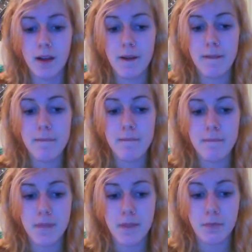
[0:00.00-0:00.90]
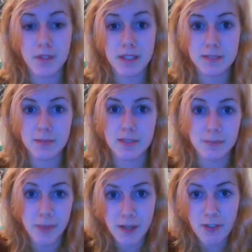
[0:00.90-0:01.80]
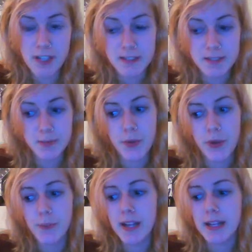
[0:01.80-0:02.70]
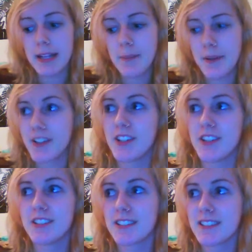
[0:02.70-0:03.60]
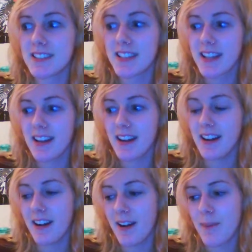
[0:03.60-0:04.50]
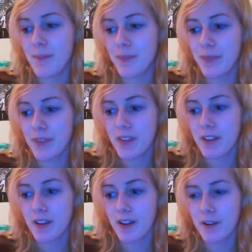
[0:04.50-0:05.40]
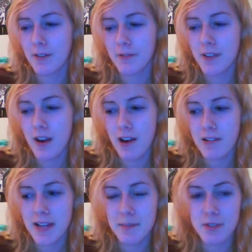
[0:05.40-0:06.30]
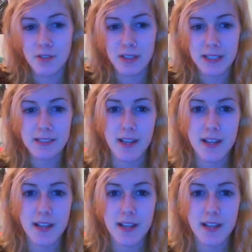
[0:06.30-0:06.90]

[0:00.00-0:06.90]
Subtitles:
I've wanted this because of many reasons, but mainly because of the REM song "These